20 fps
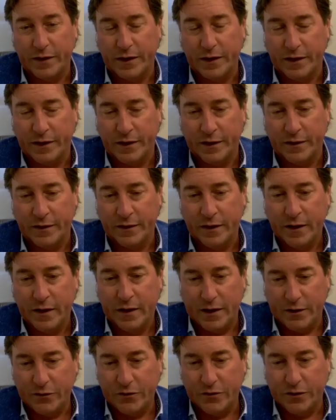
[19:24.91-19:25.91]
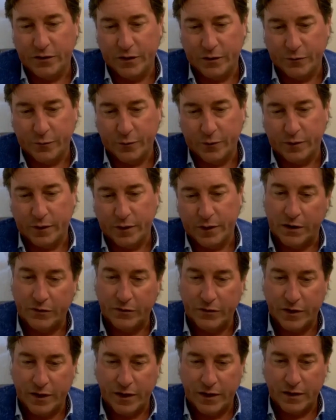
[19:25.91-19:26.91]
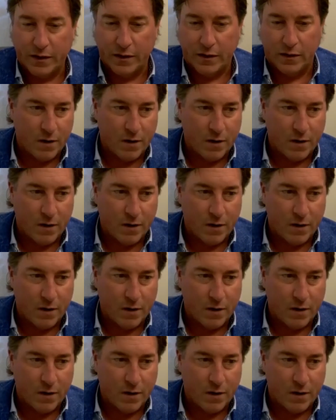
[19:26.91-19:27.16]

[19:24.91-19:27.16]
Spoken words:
And it is a different mindset.